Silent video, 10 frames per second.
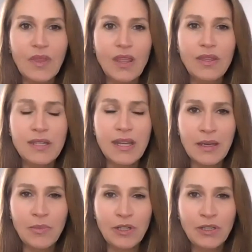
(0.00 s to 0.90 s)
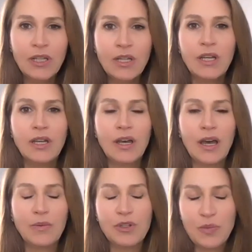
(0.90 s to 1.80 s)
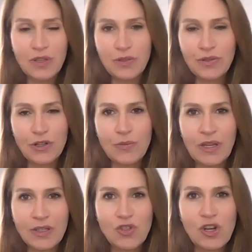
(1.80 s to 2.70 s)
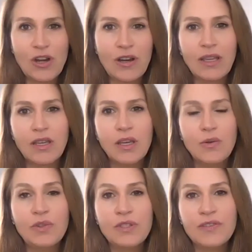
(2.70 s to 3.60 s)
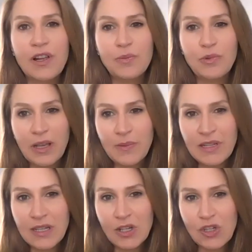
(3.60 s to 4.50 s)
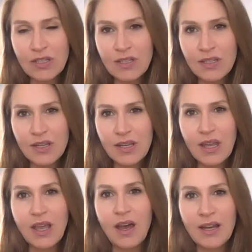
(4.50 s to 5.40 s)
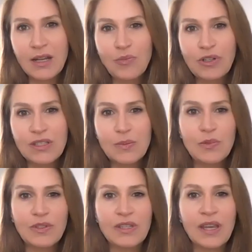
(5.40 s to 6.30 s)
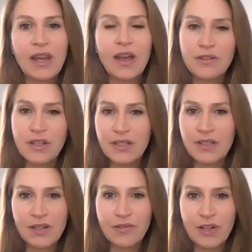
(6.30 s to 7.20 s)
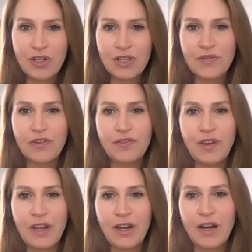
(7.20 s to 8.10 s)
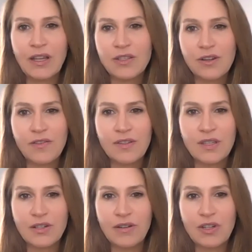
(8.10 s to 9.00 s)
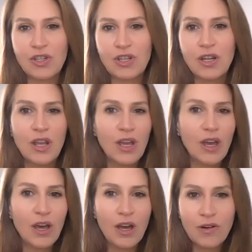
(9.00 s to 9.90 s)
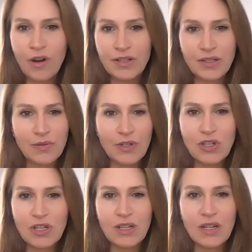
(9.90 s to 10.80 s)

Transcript: The table, which Minister Surma is chairing, will develop recommendations, guiding principles, and other considerations for fare and service integration across the region.